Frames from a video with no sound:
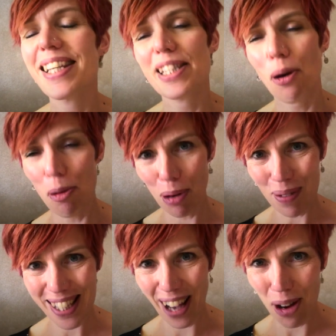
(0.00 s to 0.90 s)
So I
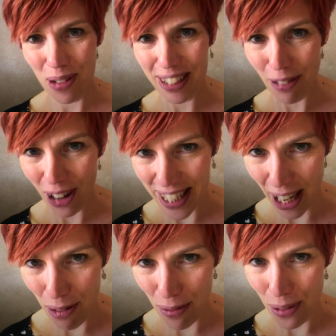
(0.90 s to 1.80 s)
promised that I would find
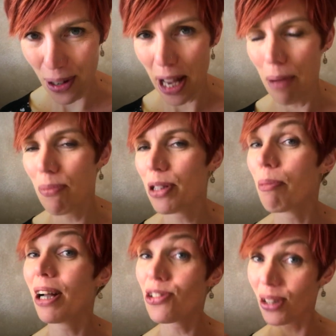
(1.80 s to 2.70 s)
out for him. So
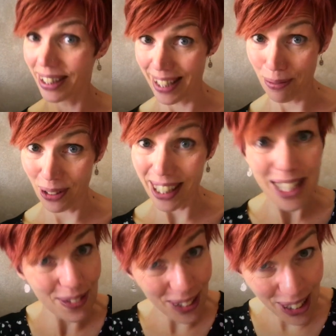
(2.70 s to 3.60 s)
Patrick, this one
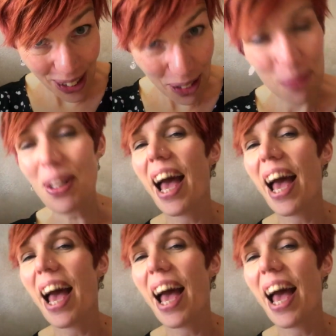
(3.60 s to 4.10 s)
is for you.